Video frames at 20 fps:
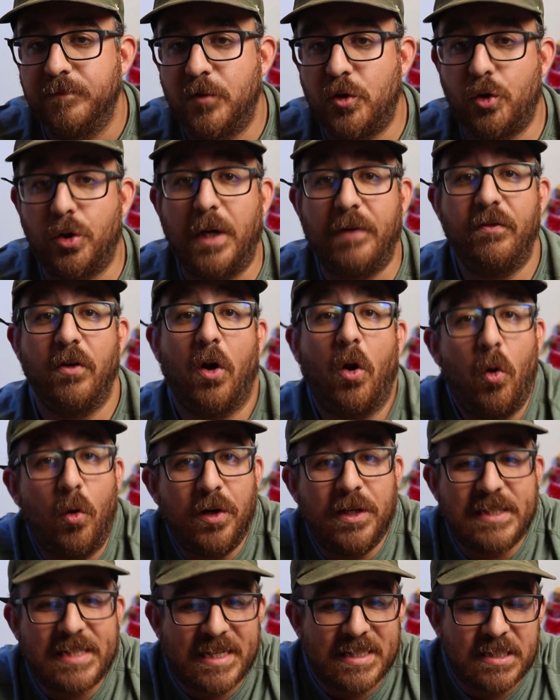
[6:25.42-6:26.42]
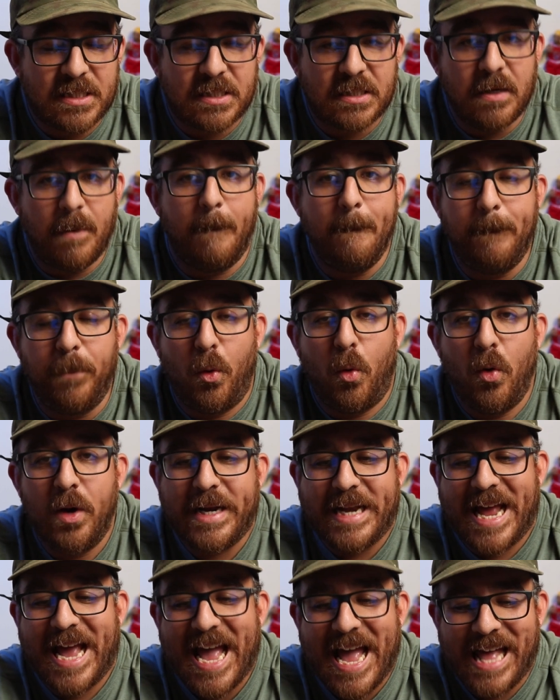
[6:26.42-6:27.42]
Trevor Lawrence at some
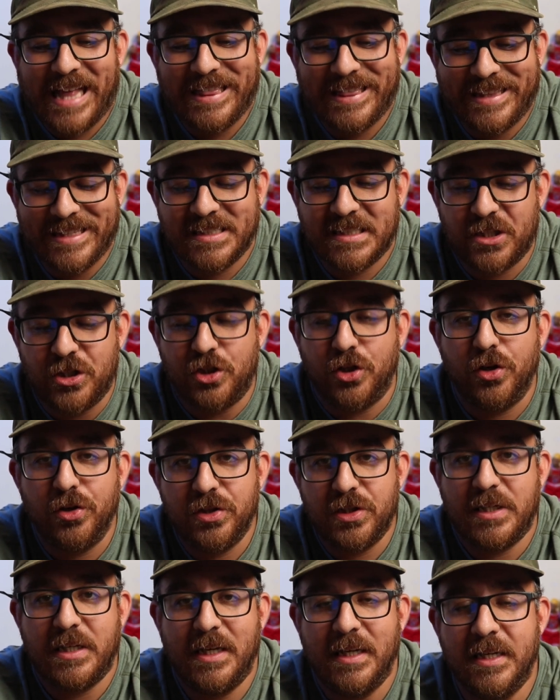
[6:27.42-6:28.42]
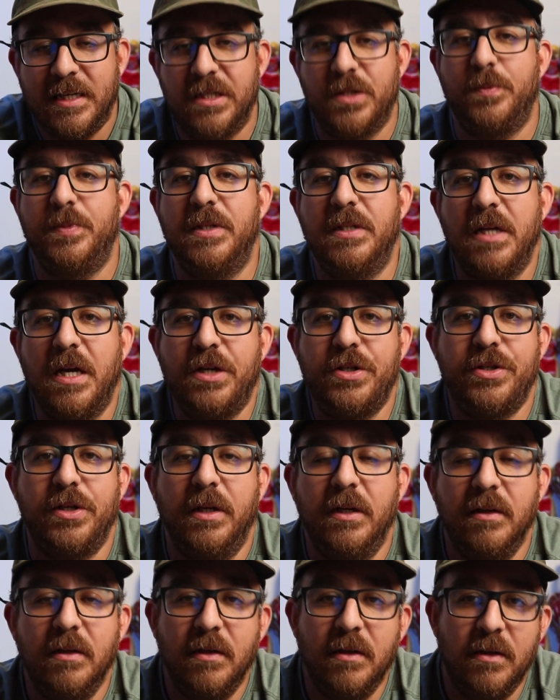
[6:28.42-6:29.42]
point had this jersey in his
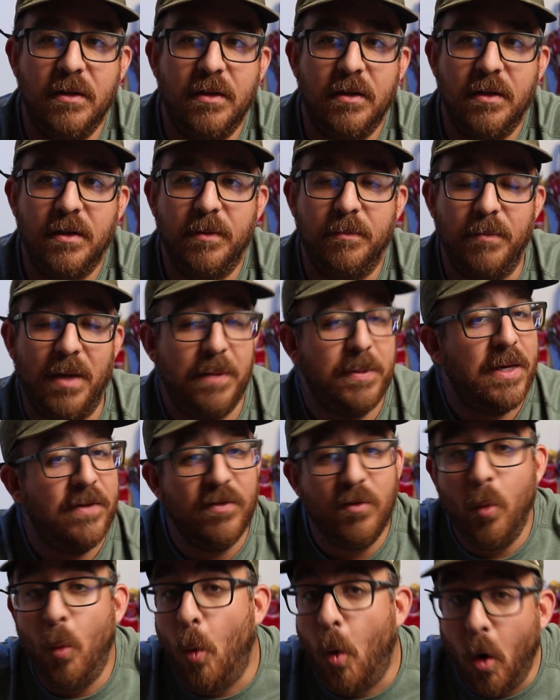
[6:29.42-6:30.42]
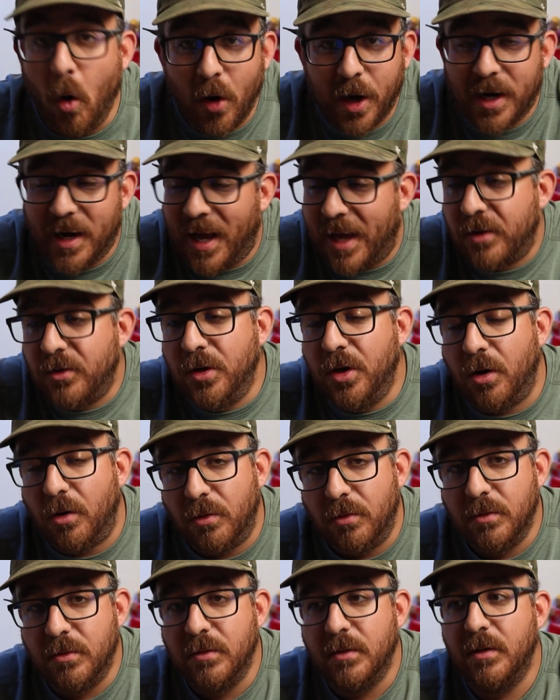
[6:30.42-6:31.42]
possession. Maybe even wore it. I don't know.
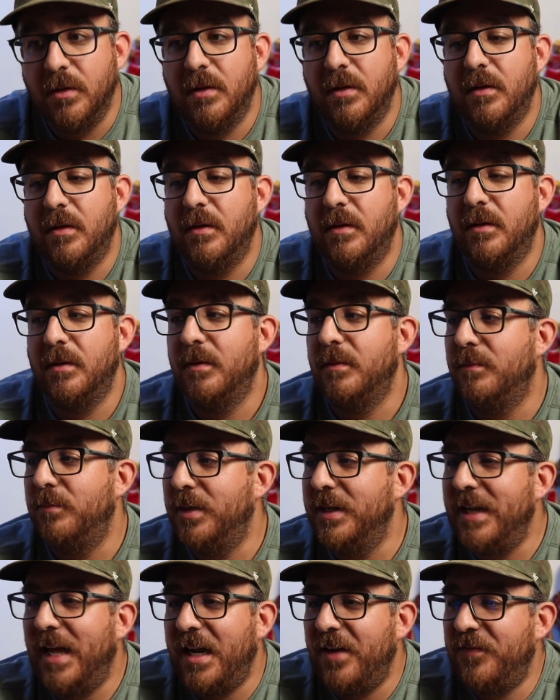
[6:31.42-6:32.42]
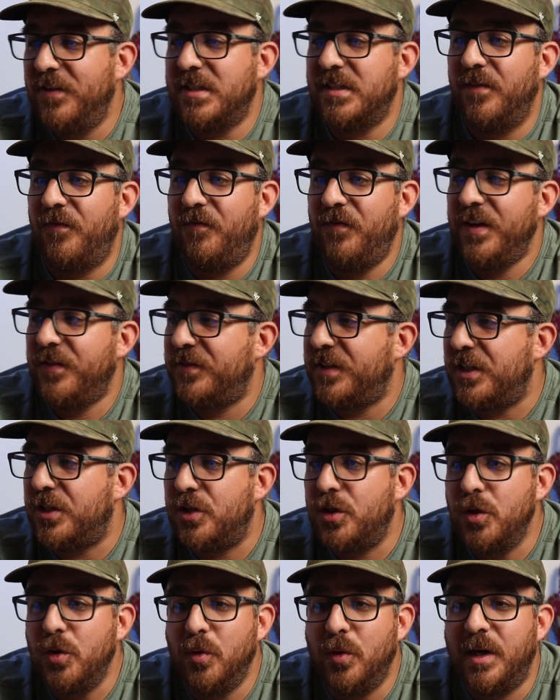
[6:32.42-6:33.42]
But not if it's a
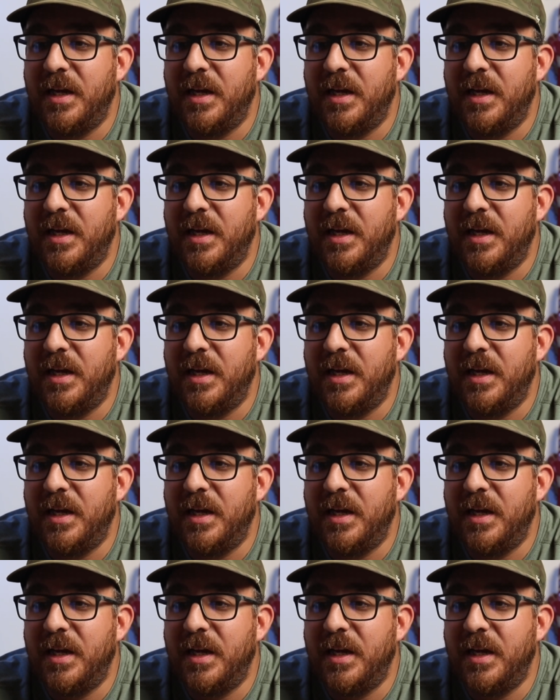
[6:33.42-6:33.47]
52.